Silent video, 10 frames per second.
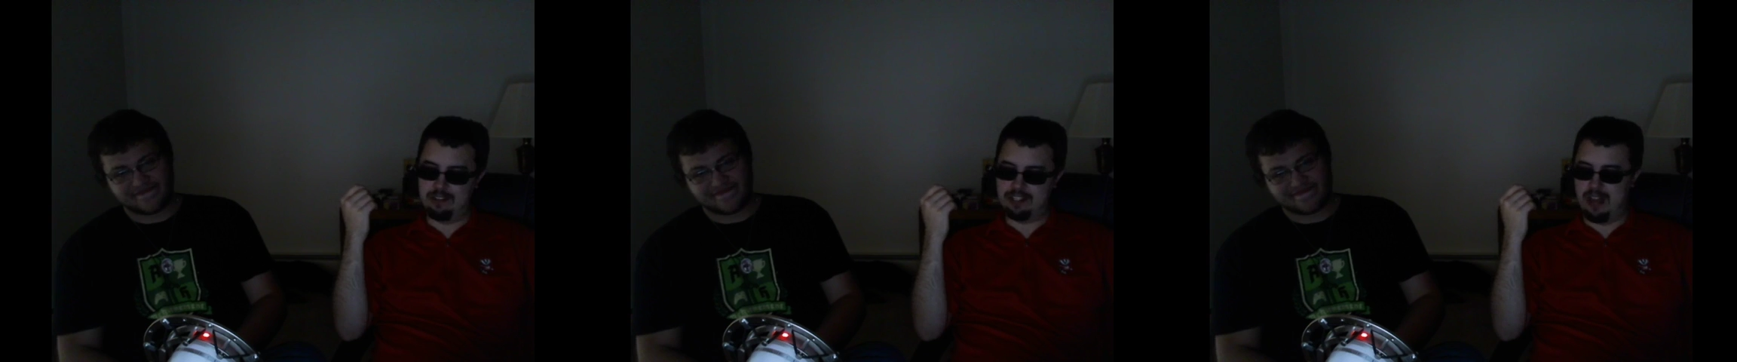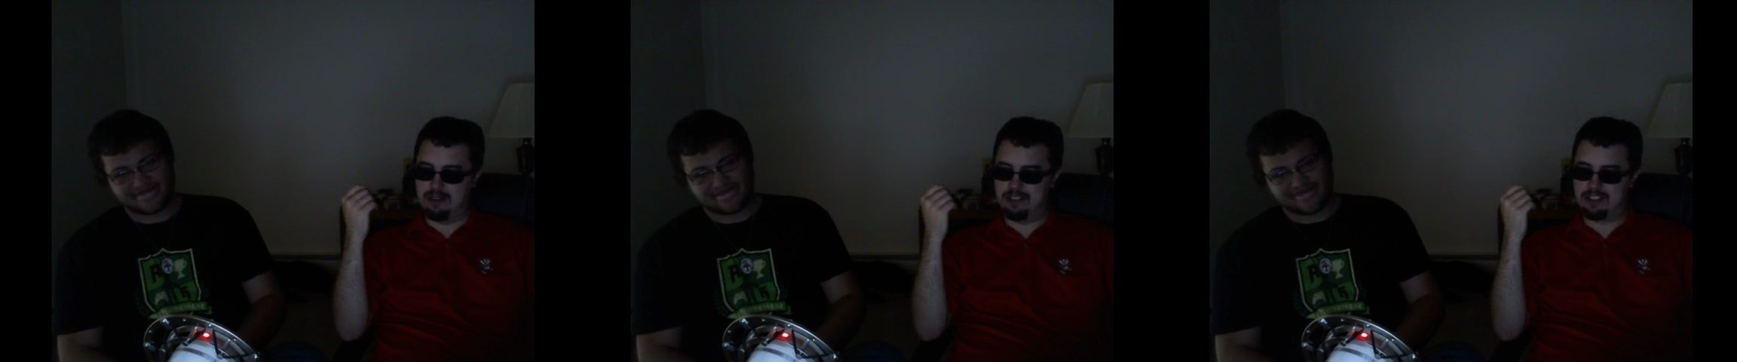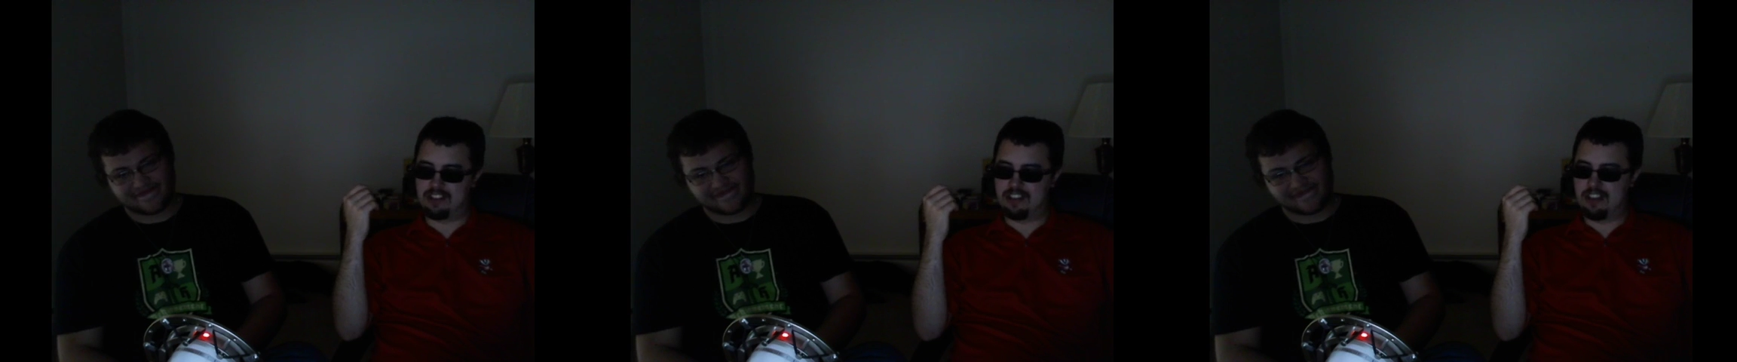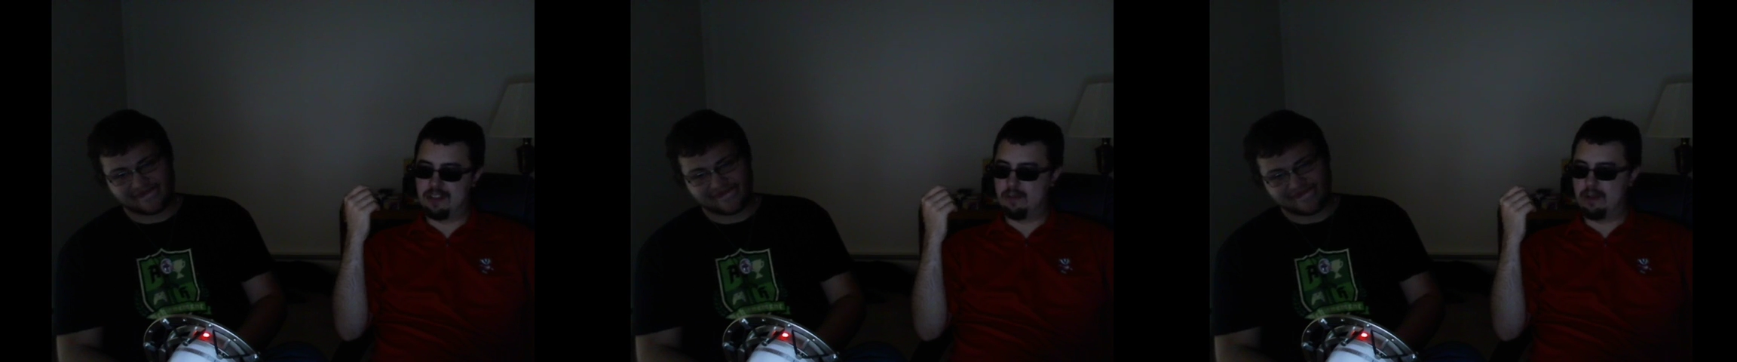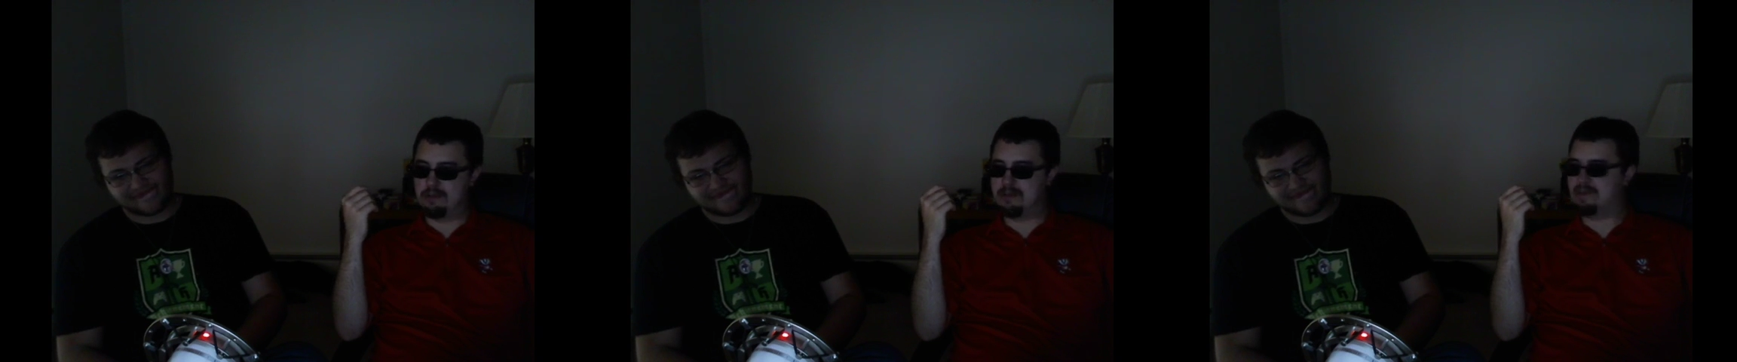Speaker 1: I was it was
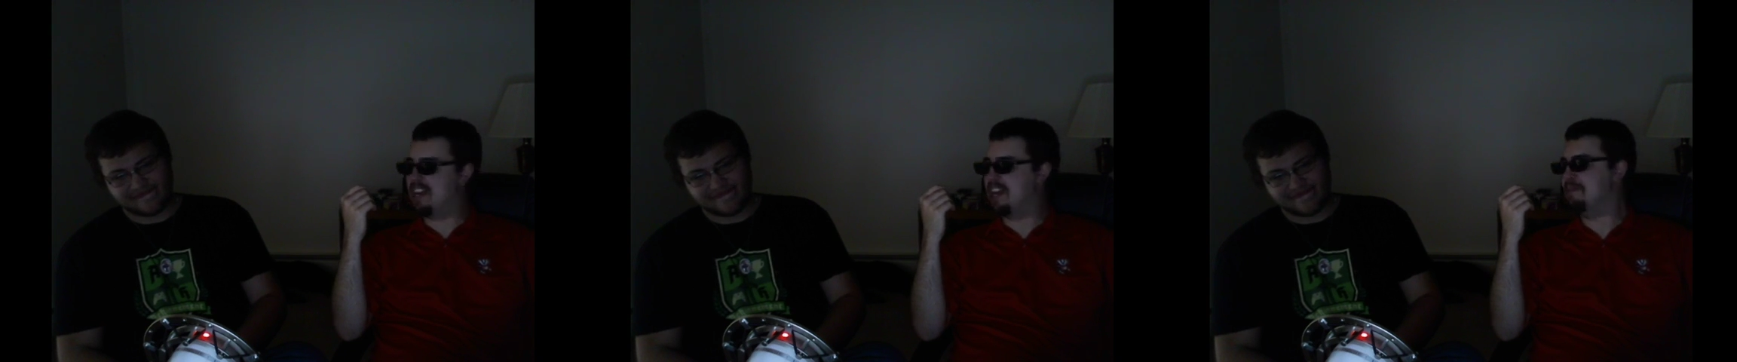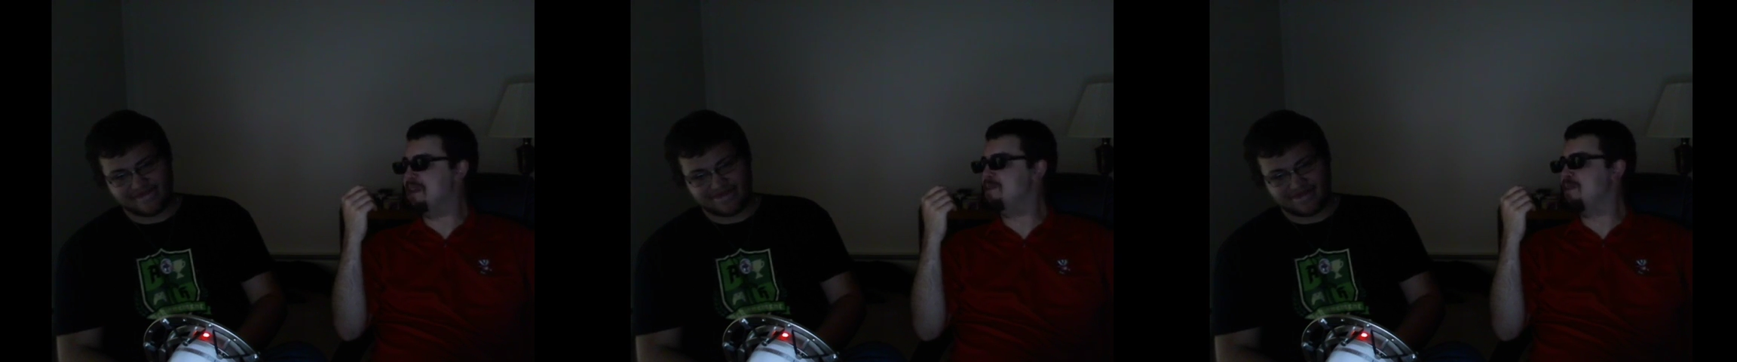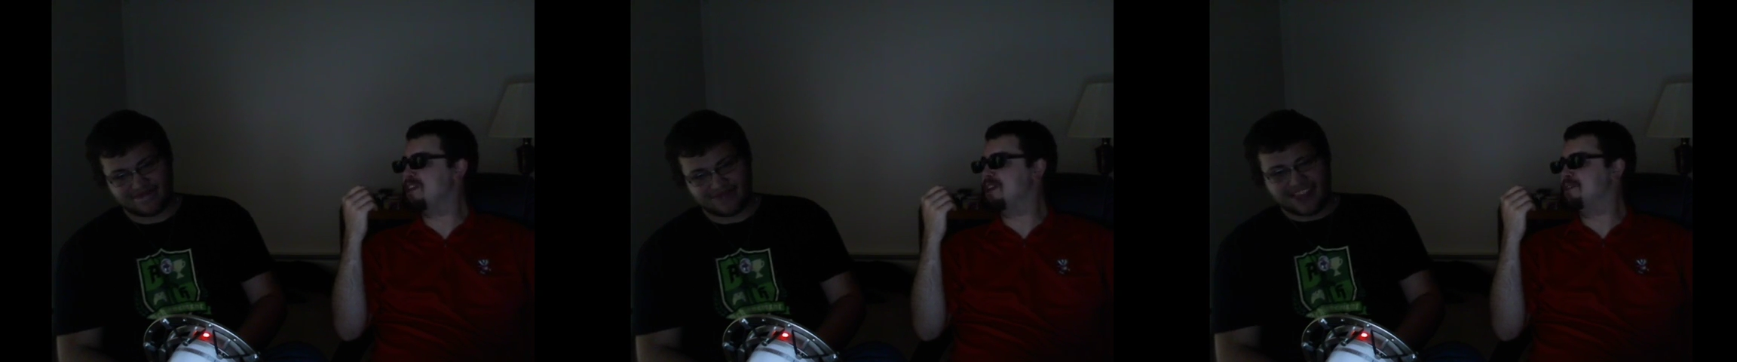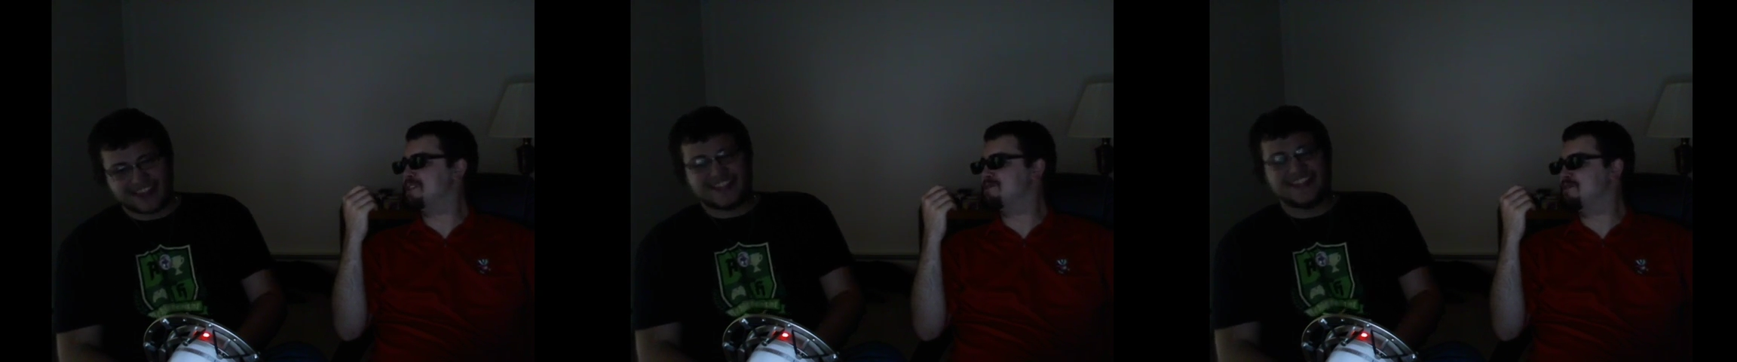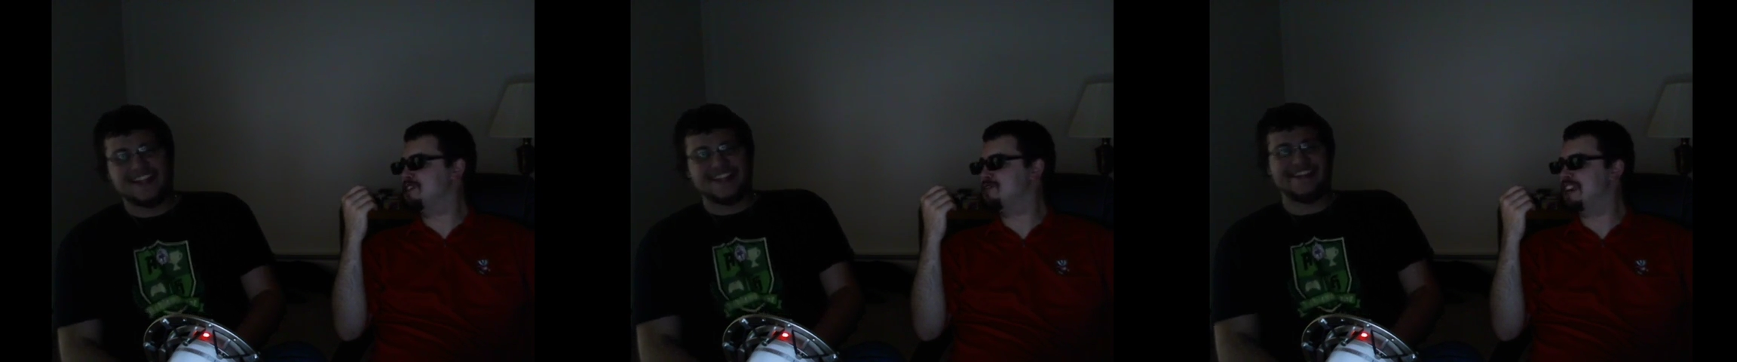upsetting me more than it wasn't
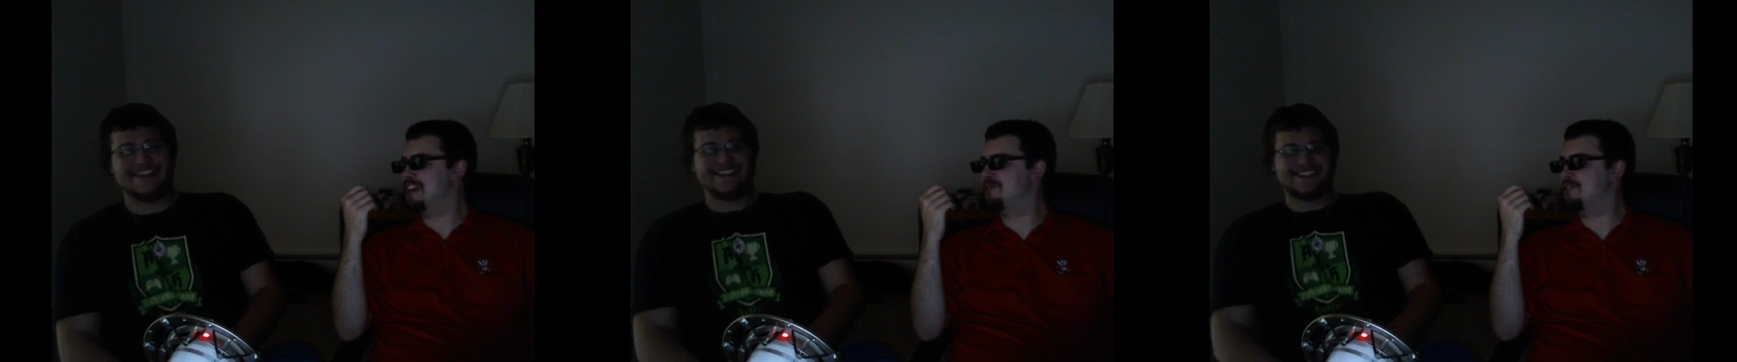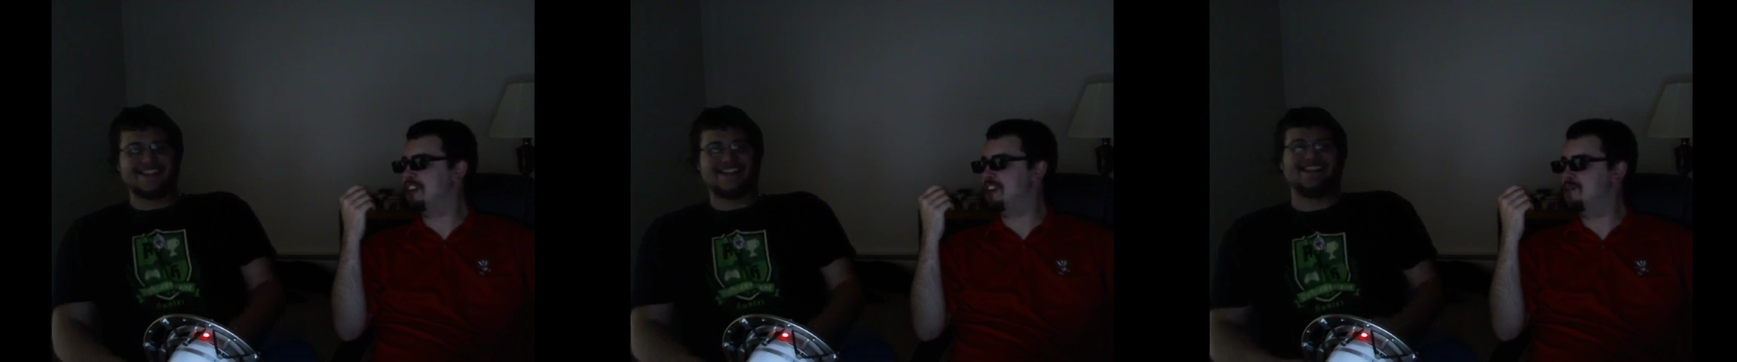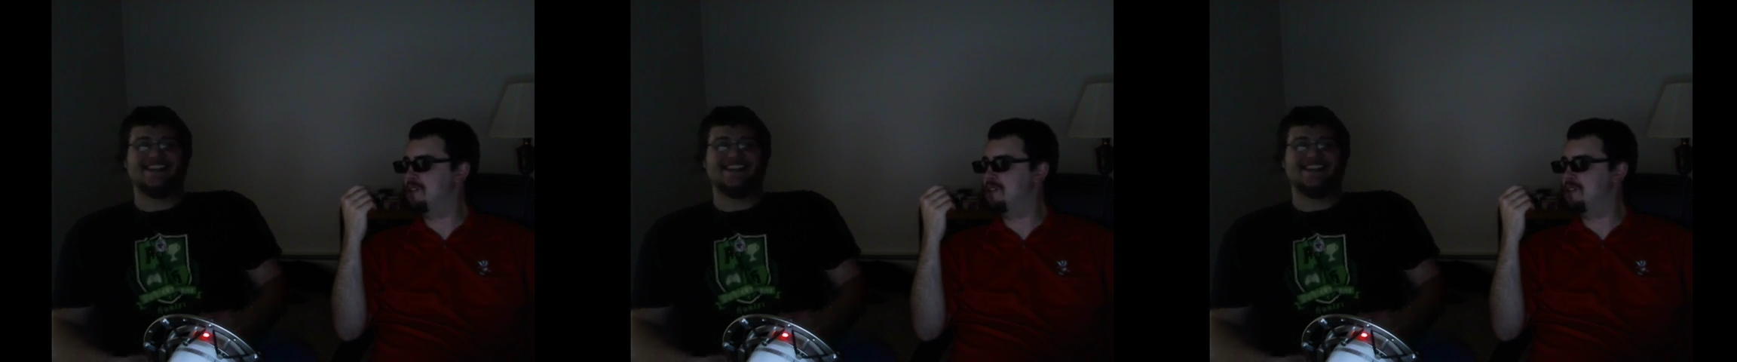frustrating for you.